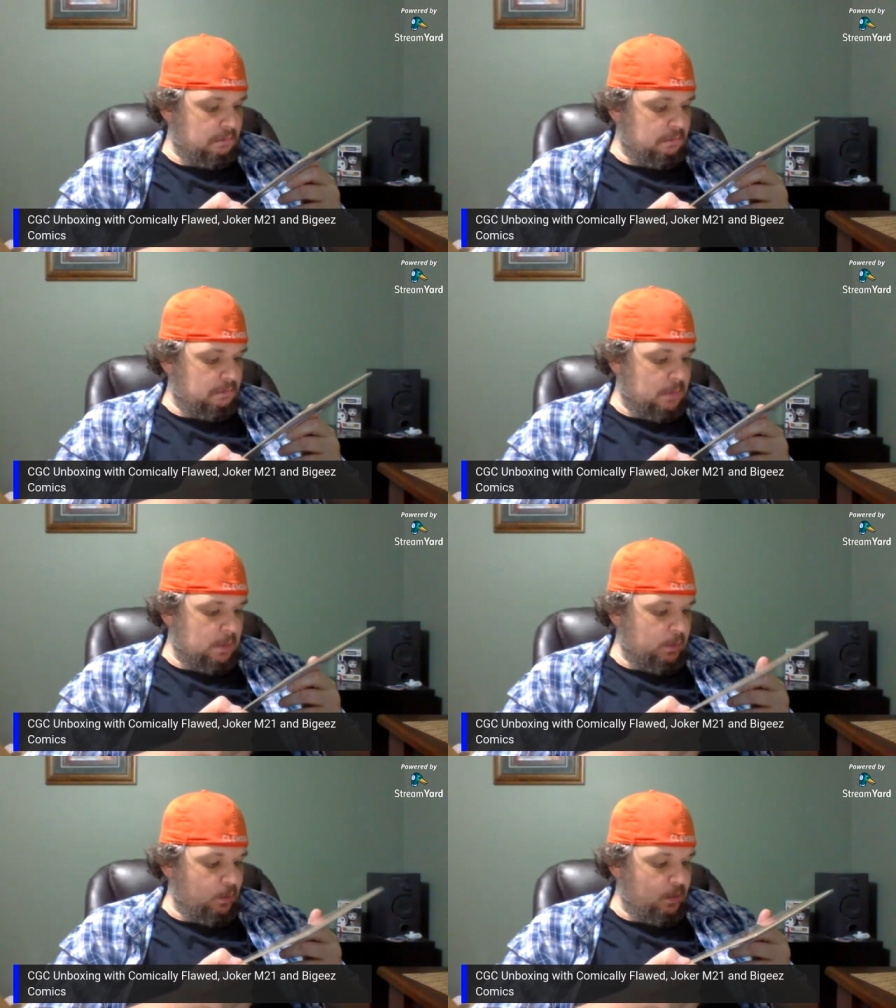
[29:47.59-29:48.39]

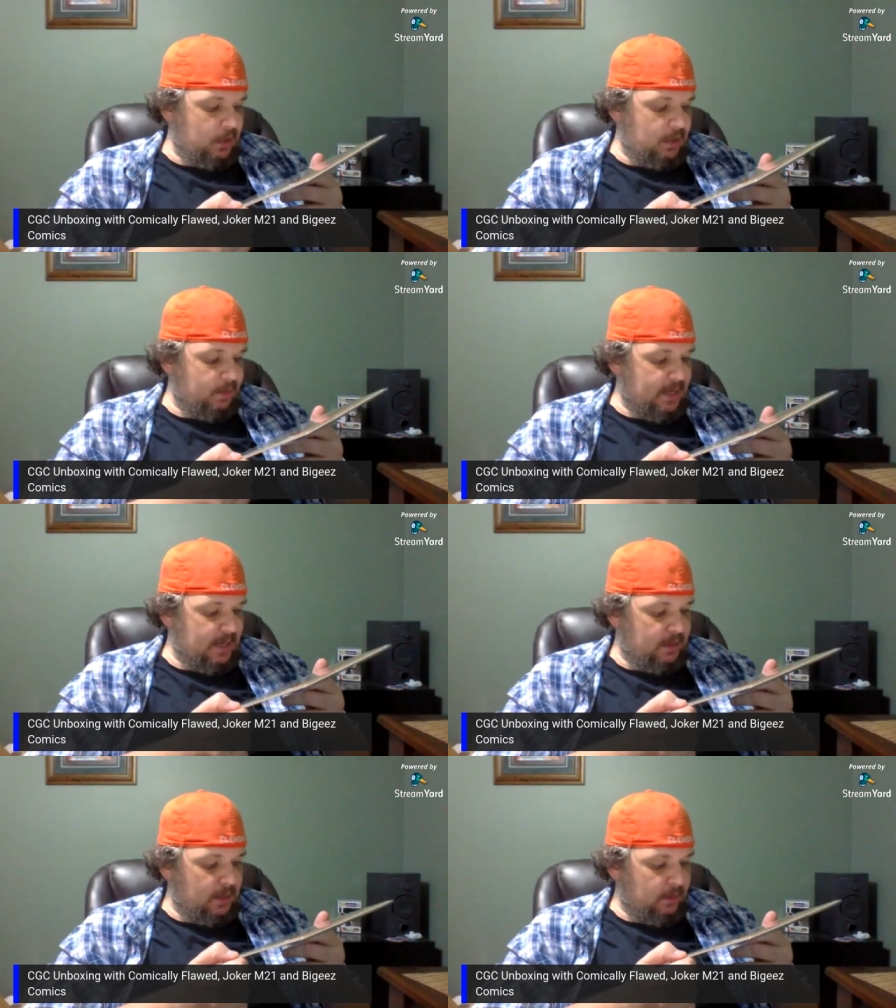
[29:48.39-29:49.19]
maybe one
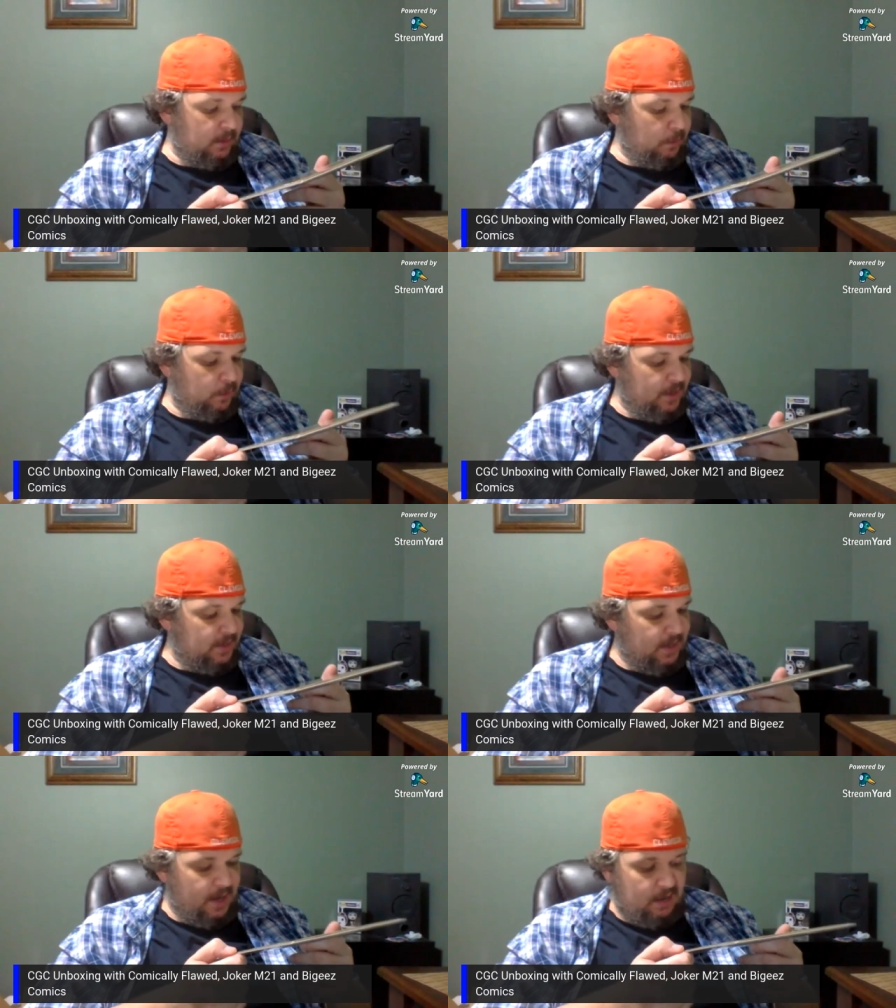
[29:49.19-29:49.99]
spawn tick that would
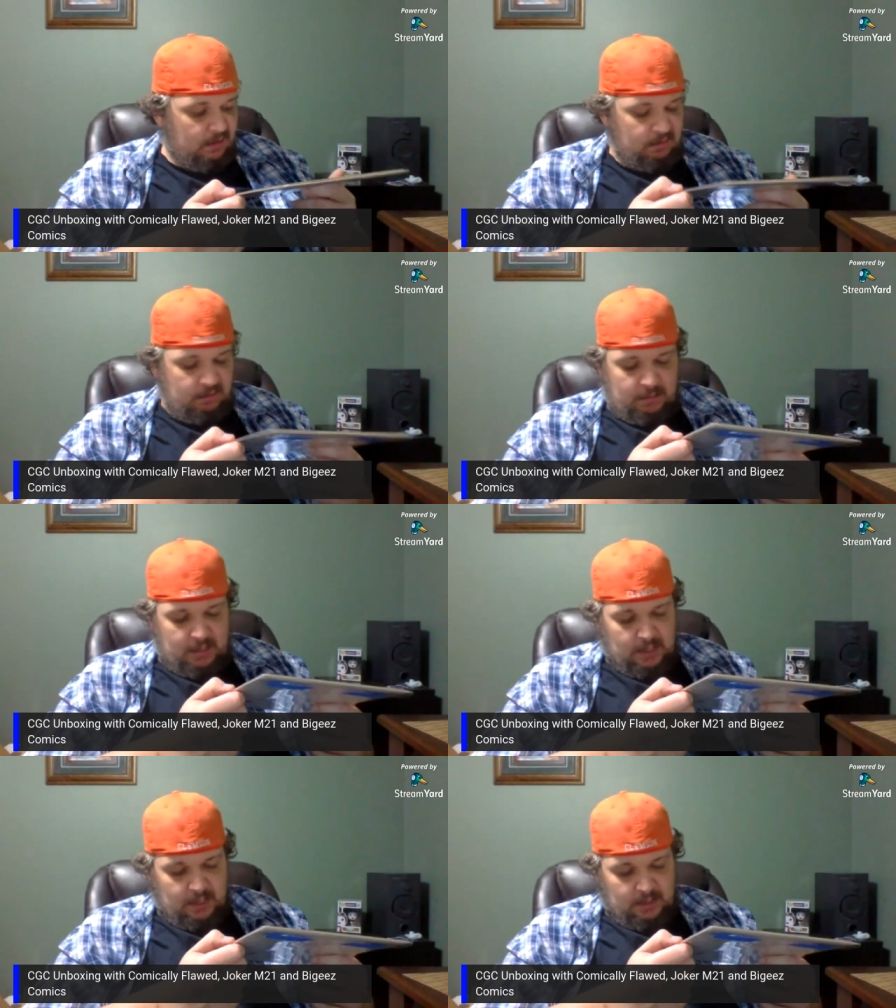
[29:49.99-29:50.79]
press out
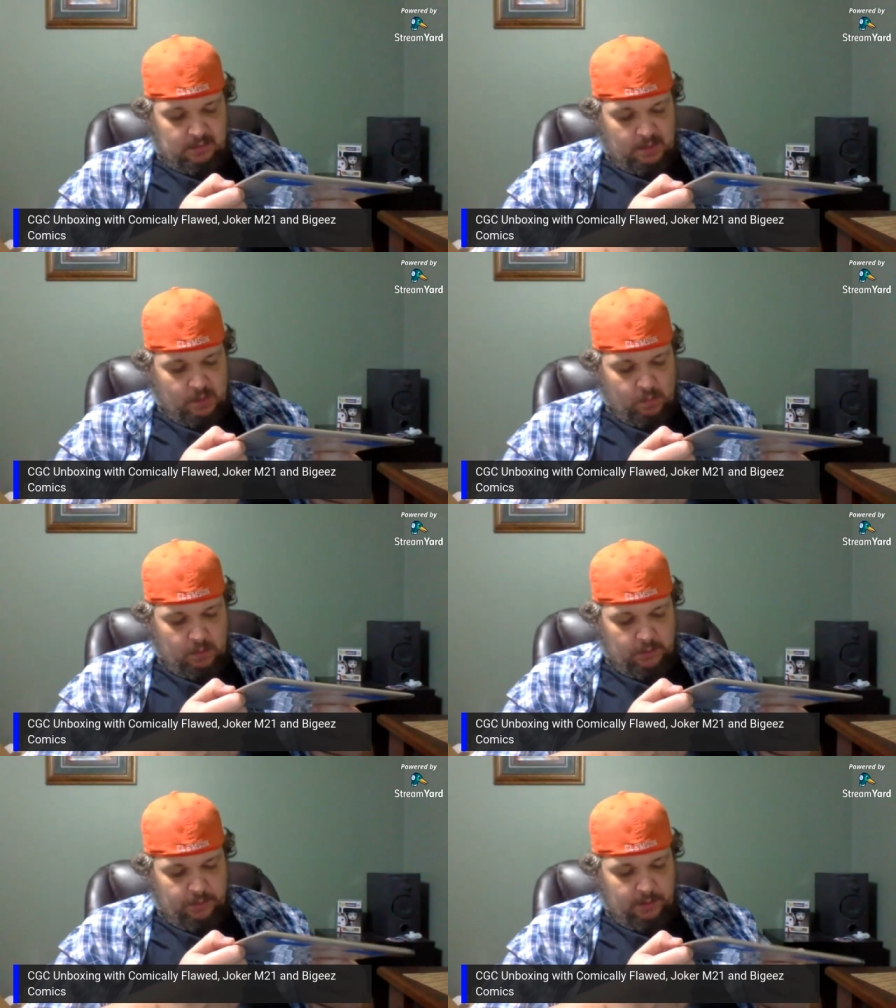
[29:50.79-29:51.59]
and mm-hmm. the
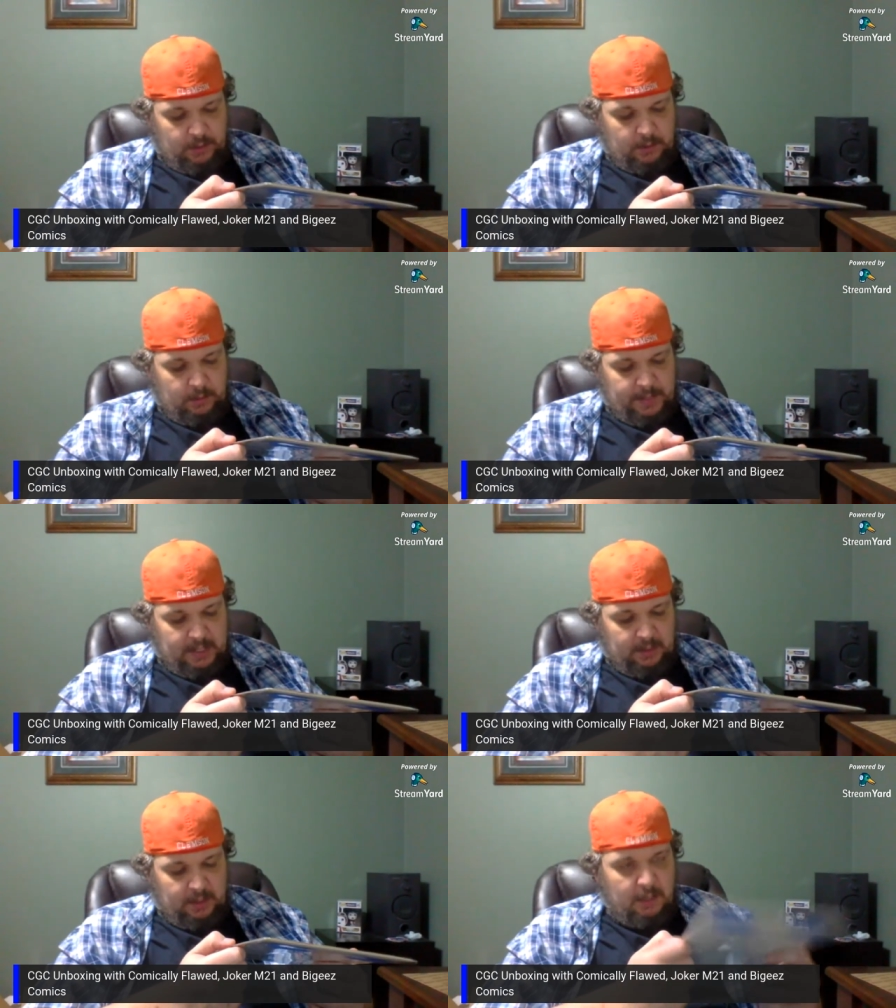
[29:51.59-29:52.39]
corners are a little. I
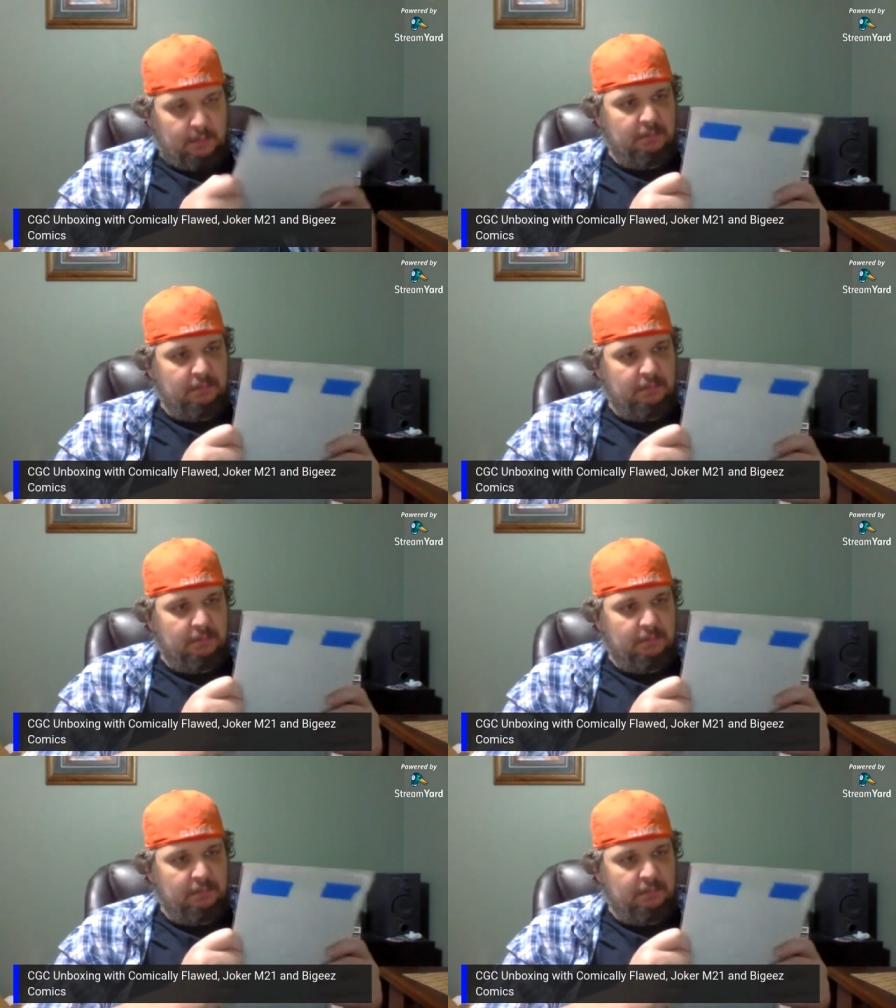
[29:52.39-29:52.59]
just realized I